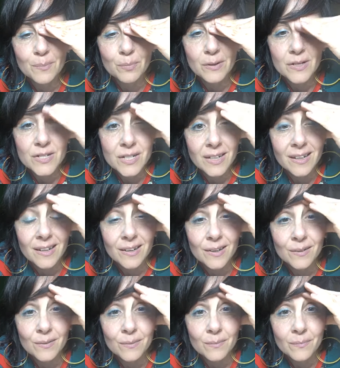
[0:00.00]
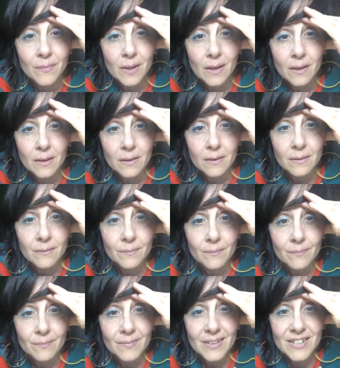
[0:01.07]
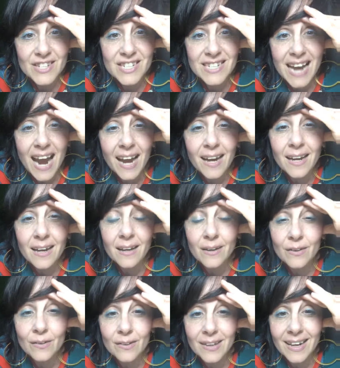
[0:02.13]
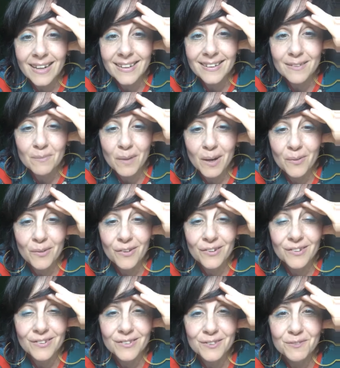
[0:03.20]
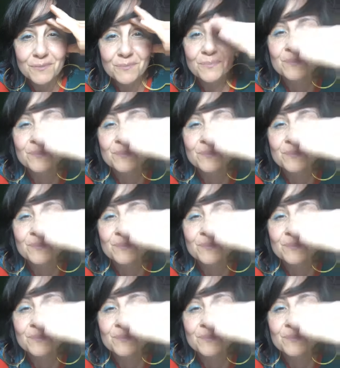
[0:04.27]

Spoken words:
appreciate you shining your light in my world.